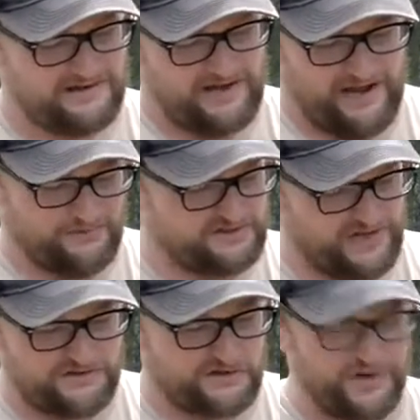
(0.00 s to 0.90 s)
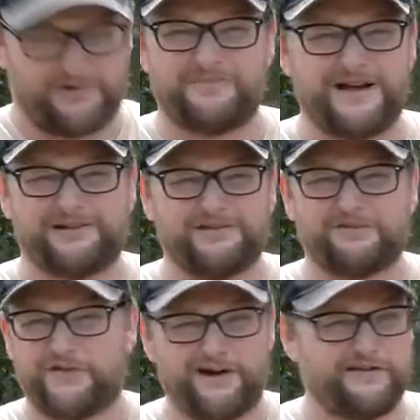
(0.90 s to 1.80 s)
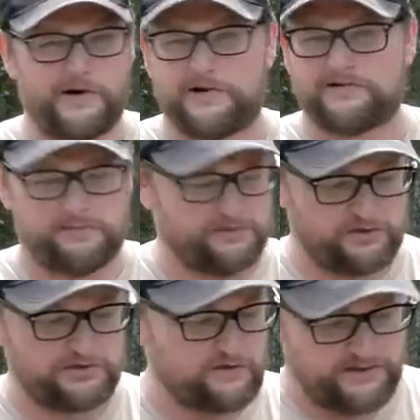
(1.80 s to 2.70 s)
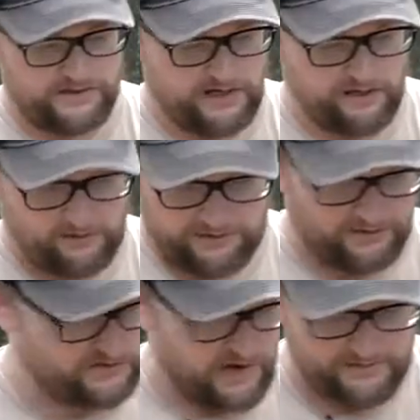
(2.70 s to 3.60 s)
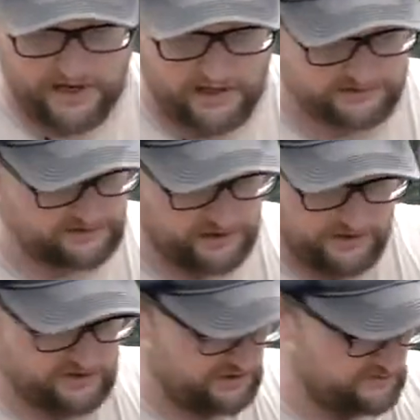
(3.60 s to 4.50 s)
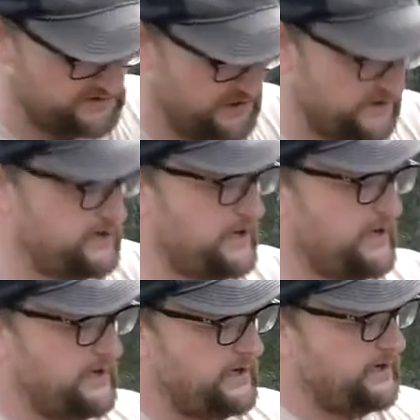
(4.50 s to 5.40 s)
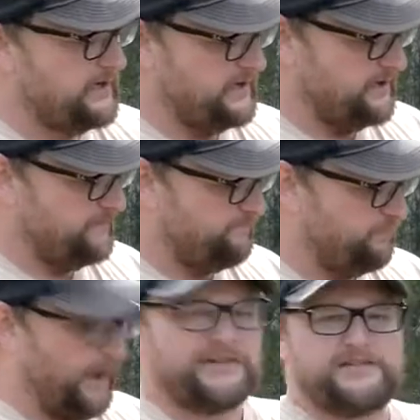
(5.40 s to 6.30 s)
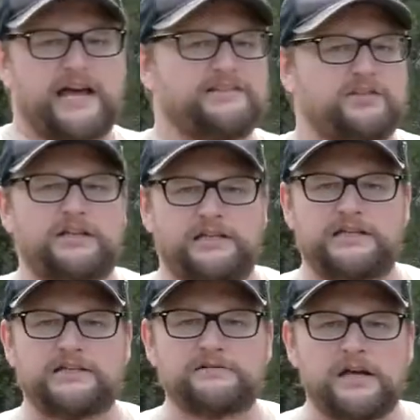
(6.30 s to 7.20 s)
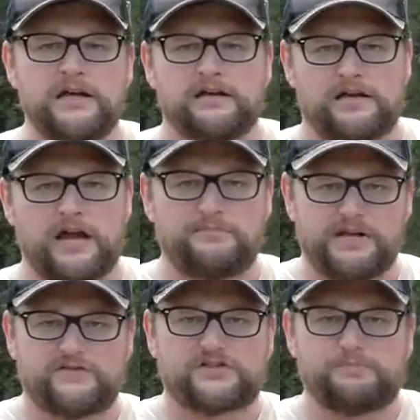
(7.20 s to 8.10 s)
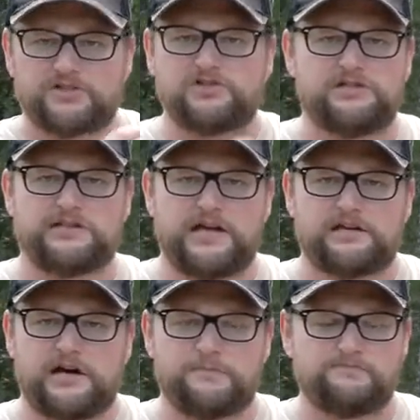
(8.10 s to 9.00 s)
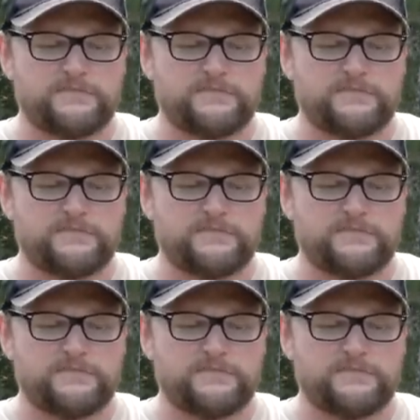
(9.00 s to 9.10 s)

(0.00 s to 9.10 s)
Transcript: I would say the trigger mech is very, very similar to the earlier Stribogs. No issues there. Brake's nice and clean. Got a bit of a spongy take up